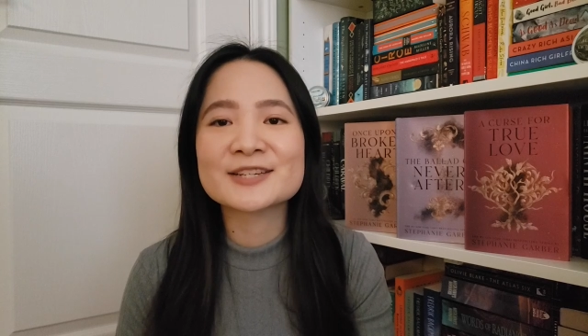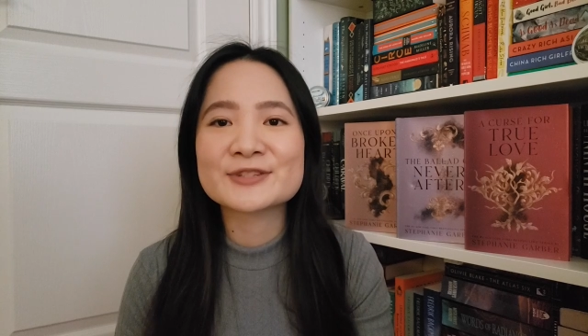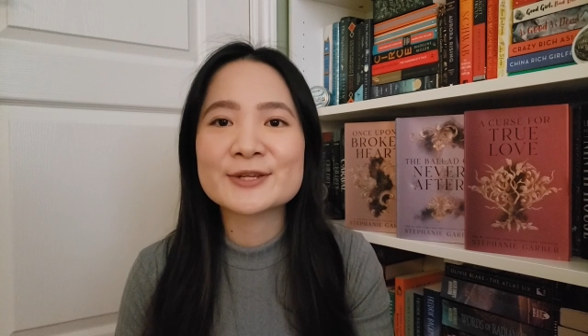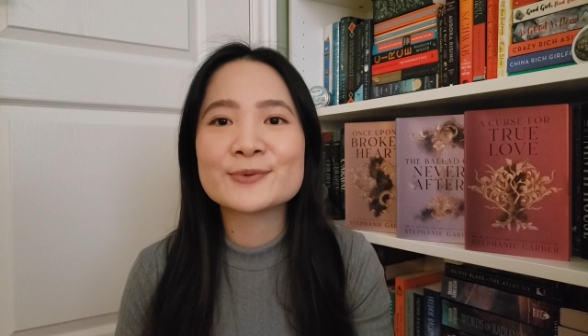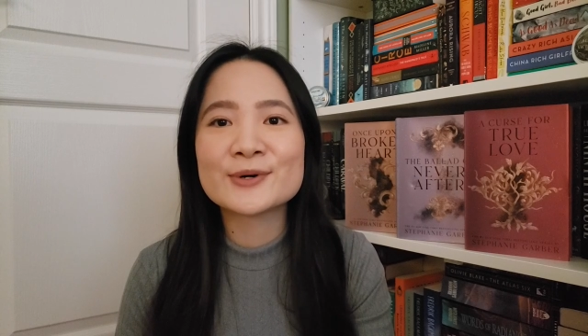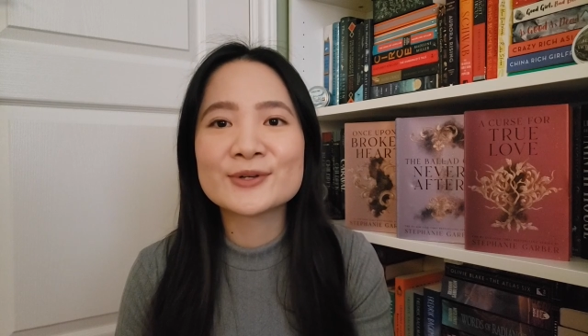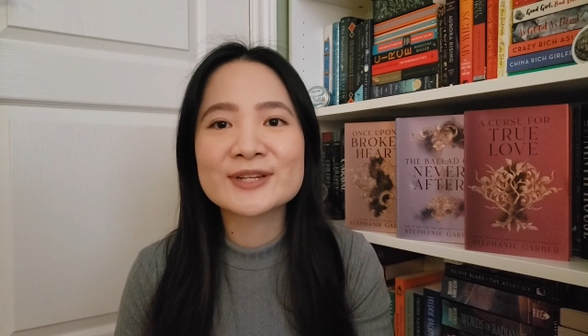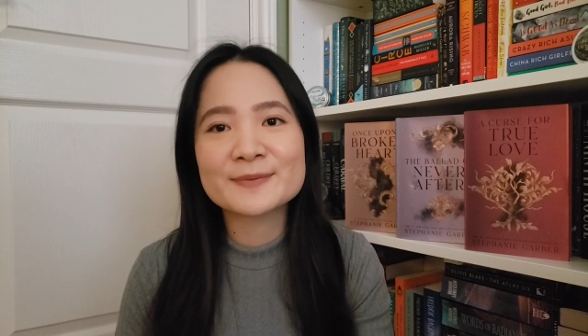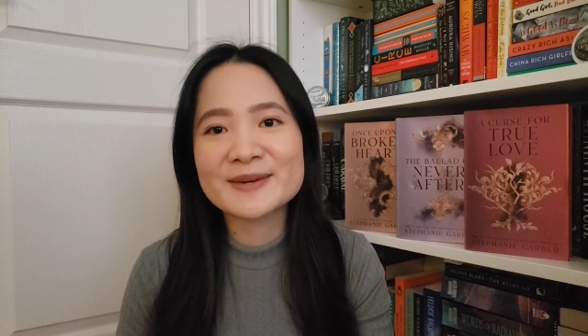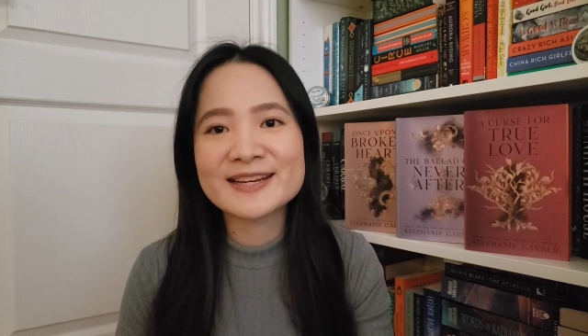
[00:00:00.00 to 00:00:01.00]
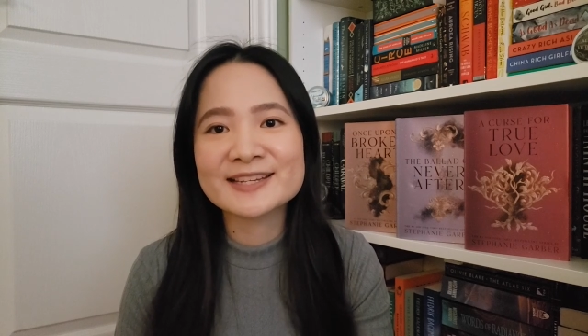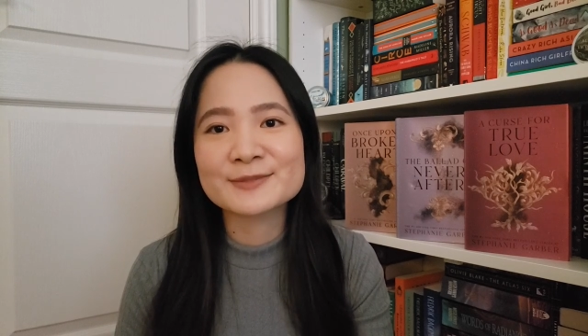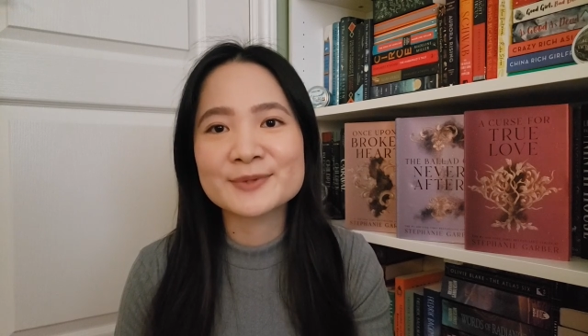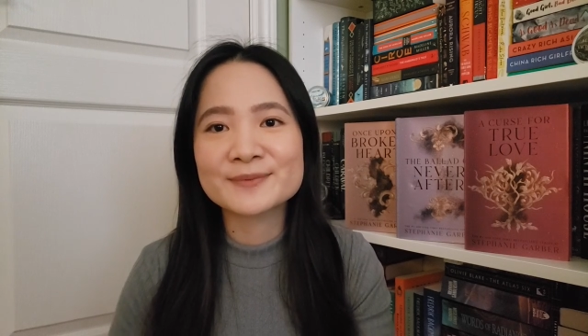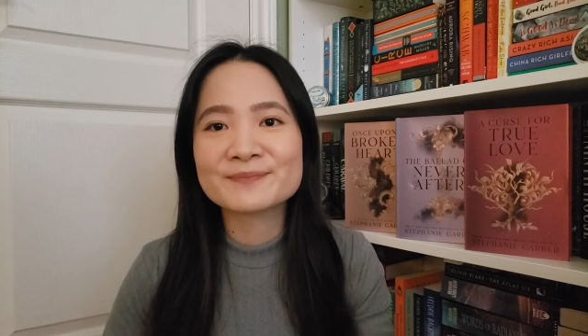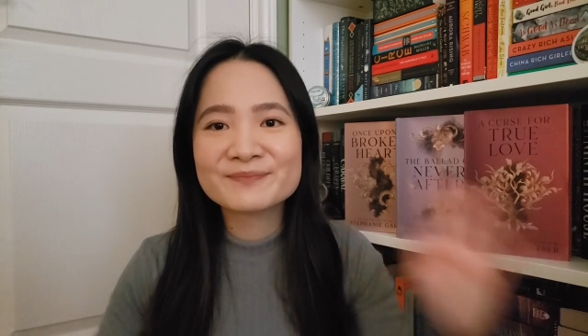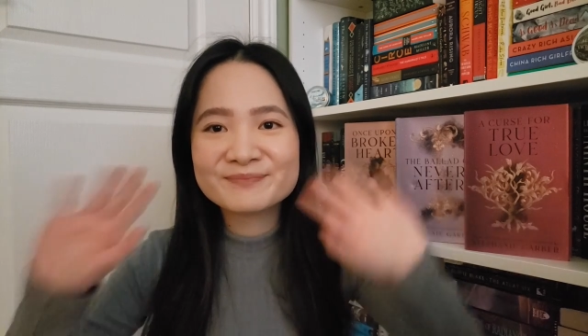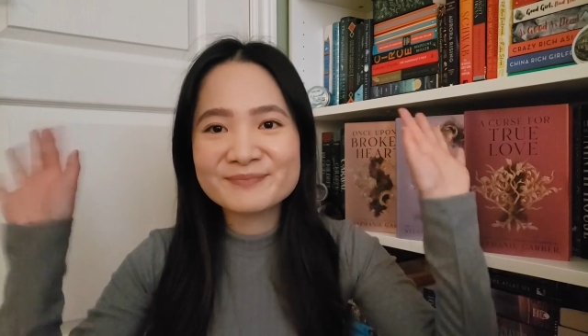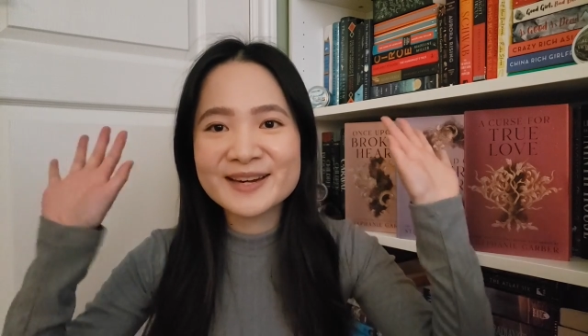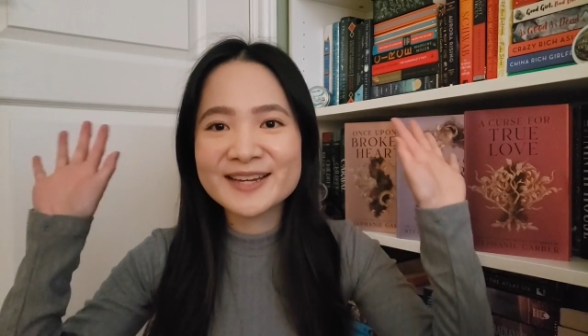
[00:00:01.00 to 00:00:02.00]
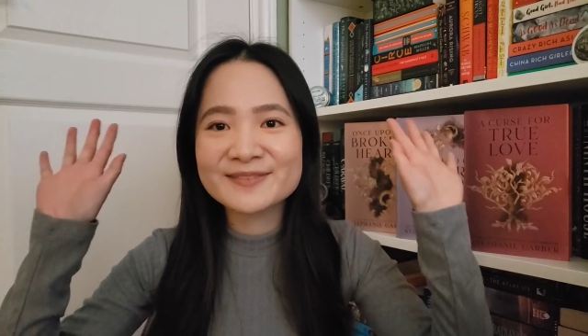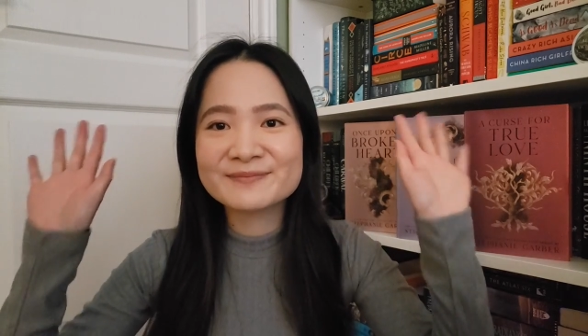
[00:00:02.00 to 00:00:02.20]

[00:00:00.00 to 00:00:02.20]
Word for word: I'll see you all in my next one. Bye.